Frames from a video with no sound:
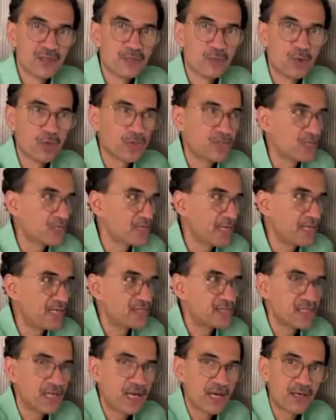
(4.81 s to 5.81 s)
Both the
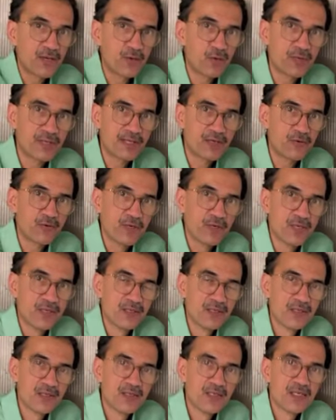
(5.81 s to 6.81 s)
sides are not equal.
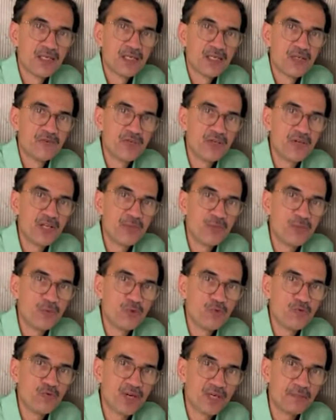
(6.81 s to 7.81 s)
We will
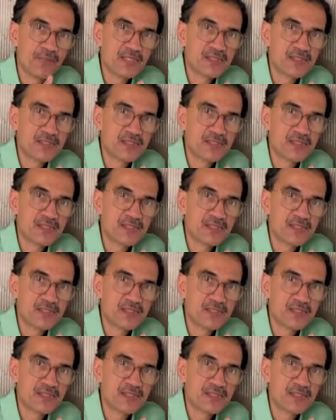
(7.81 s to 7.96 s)
move one